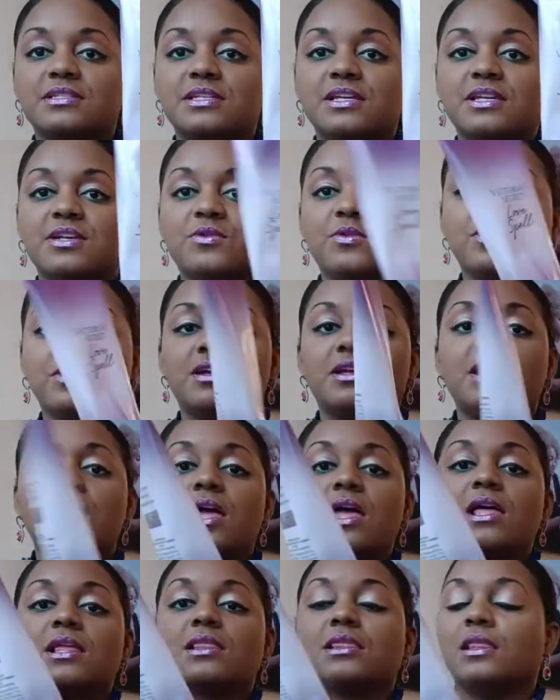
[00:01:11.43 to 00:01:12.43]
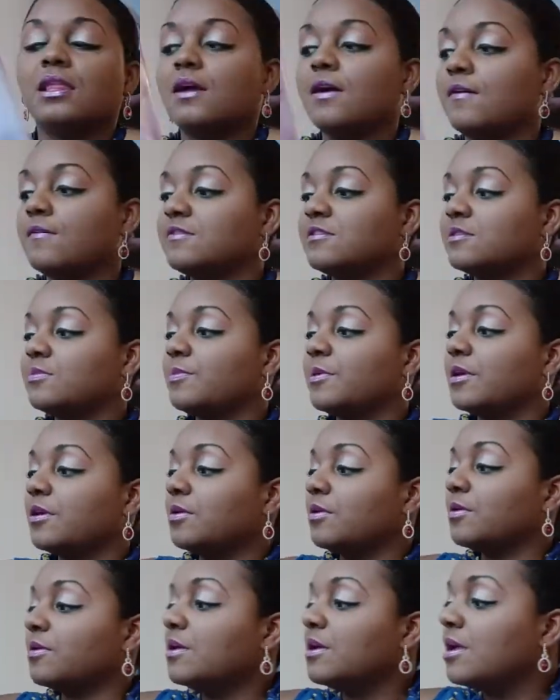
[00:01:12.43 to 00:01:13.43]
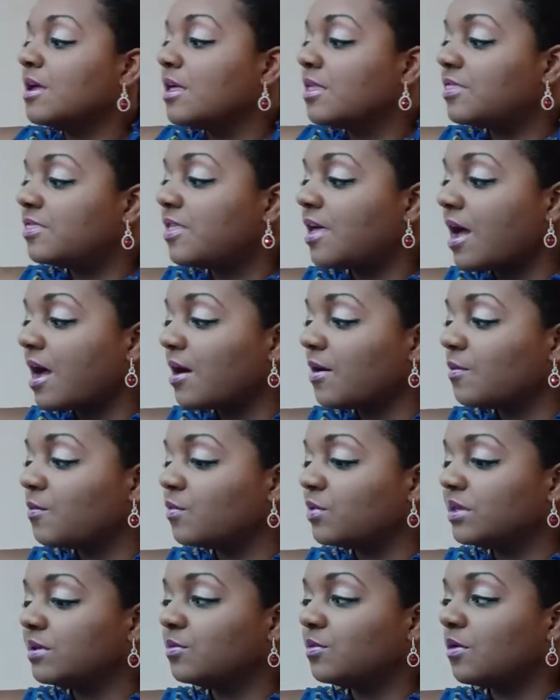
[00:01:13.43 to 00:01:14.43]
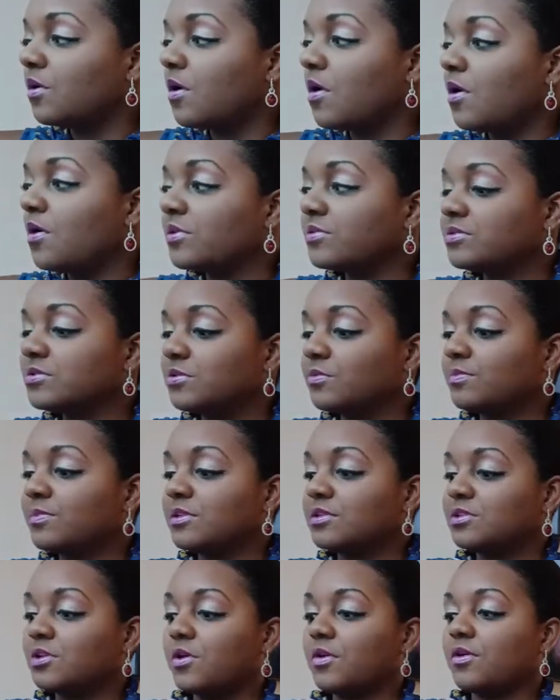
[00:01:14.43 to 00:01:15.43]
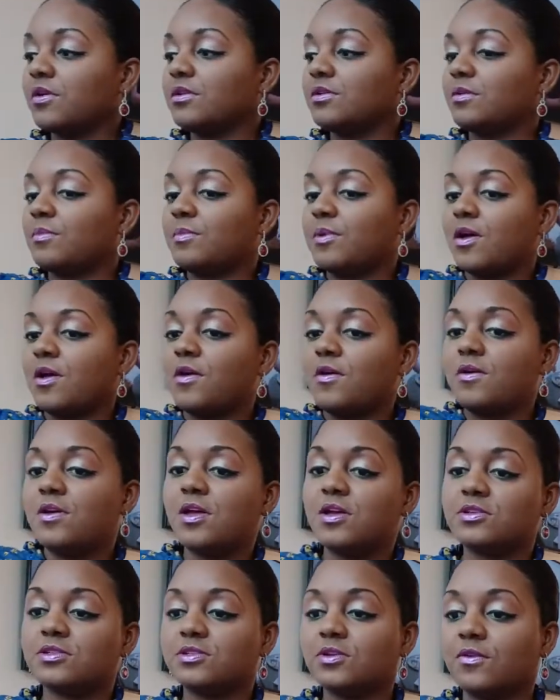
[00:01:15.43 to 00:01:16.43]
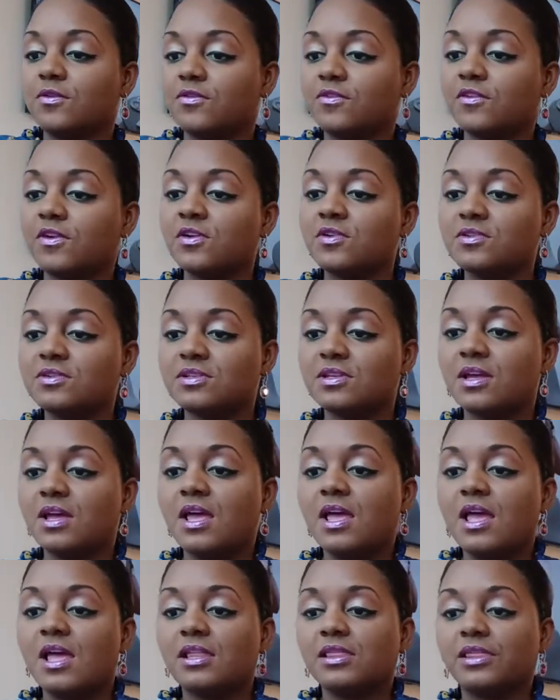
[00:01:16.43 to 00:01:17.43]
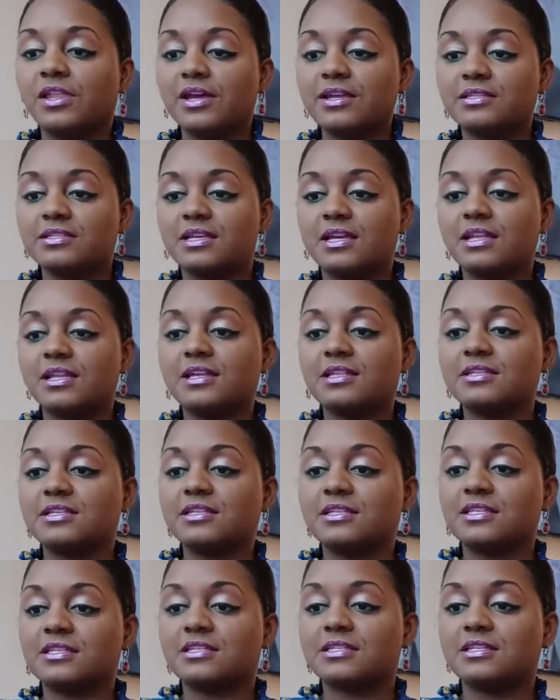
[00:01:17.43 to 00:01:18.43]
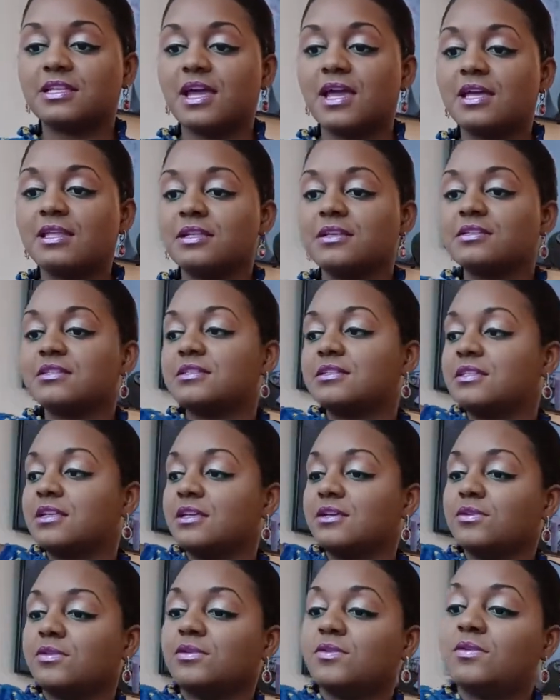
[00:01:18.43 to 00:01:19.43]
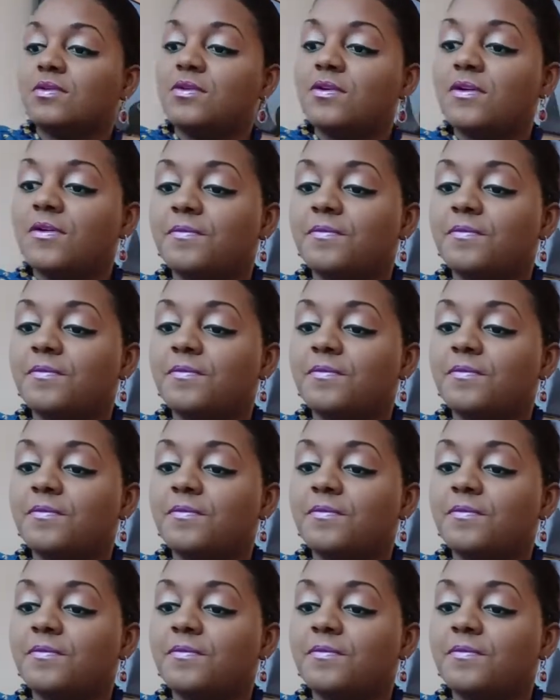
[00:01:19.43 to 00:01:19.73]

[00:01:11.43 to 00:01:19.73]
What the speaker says: Secret Love spell that we will also be talking about. So first, let's get into the stainless steel